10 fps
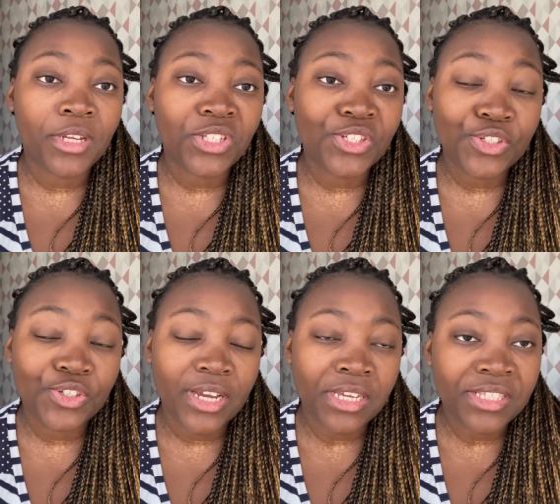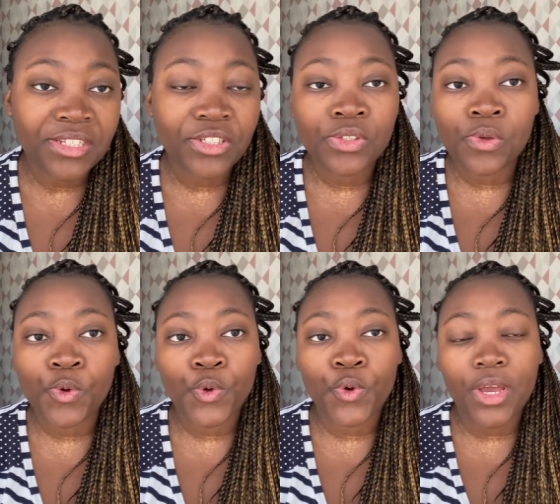stressed,
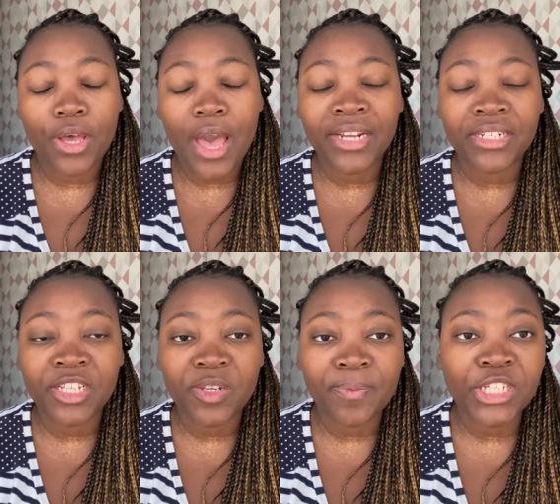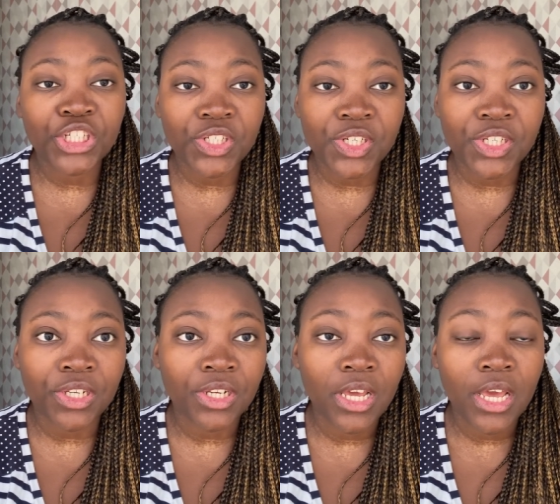so I did
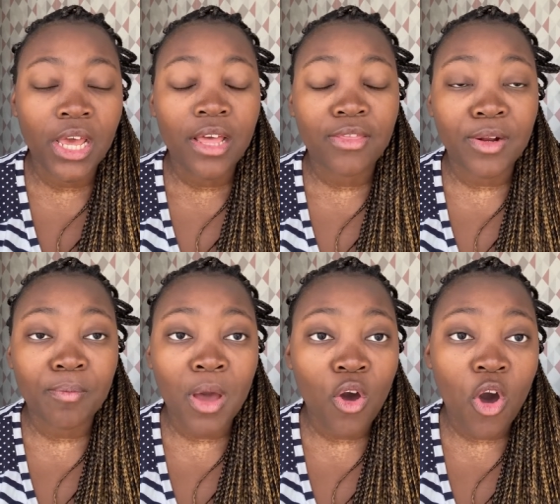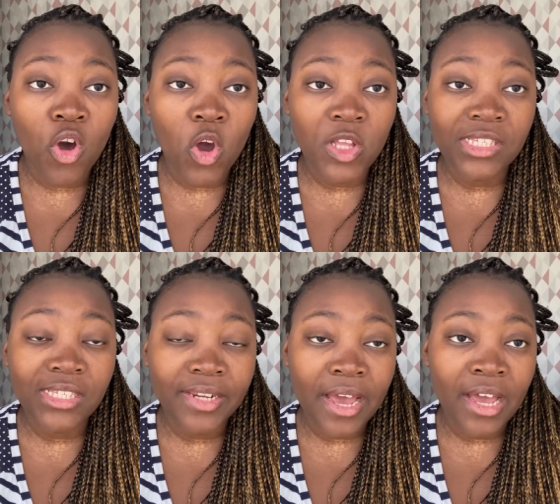mention that my car got
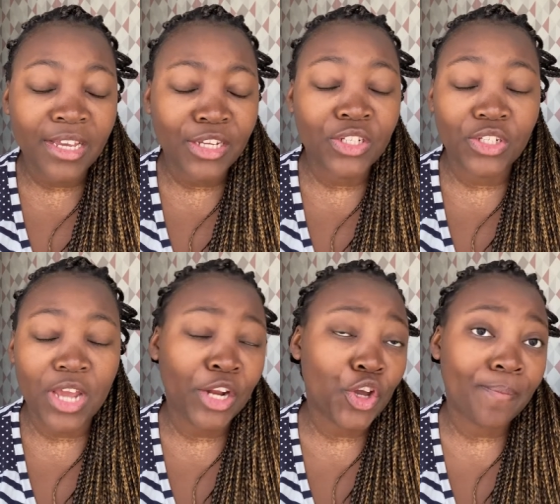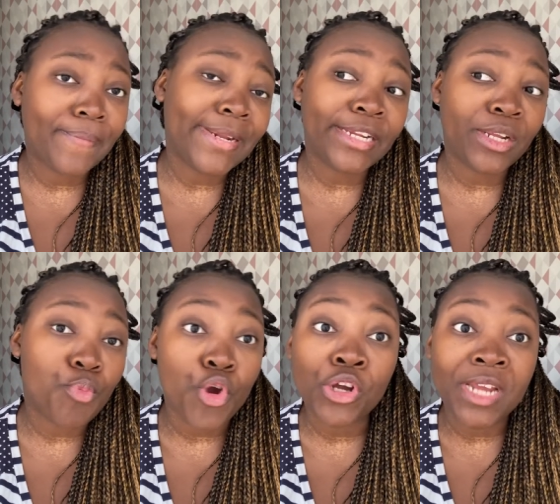stuck. It, it completely
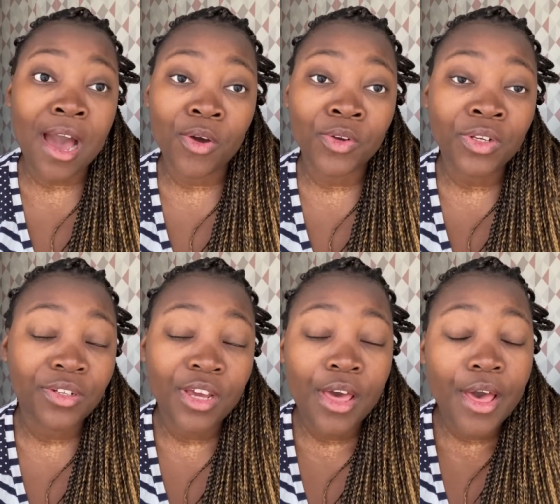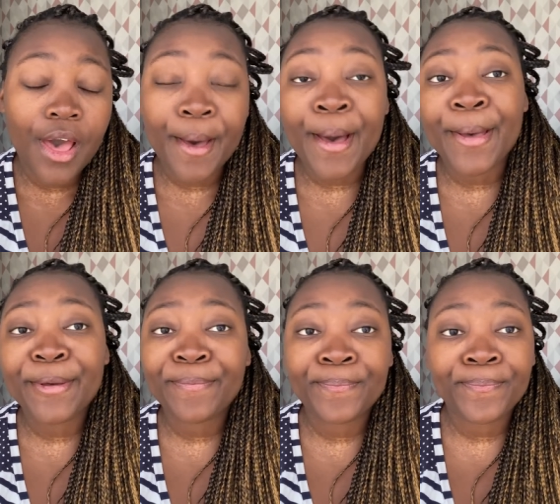broke down.
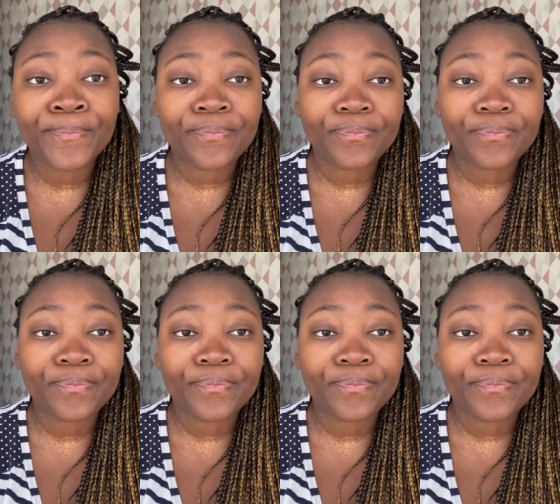Um,